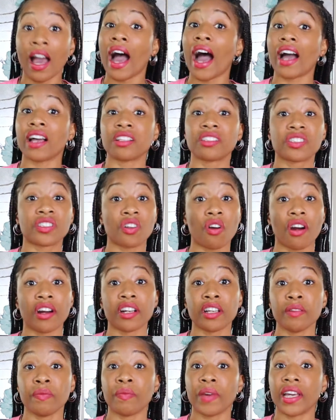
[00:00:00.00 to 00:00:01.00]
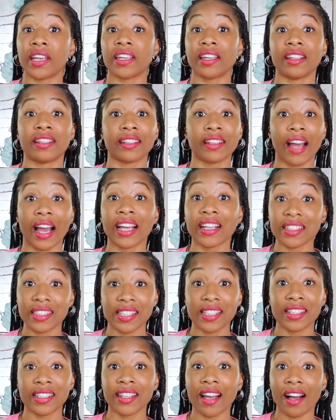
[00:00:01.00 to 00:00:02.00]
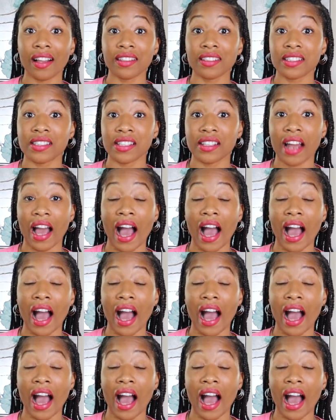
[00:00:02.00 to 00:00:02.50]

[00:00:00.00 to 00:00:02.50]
I started making $19 an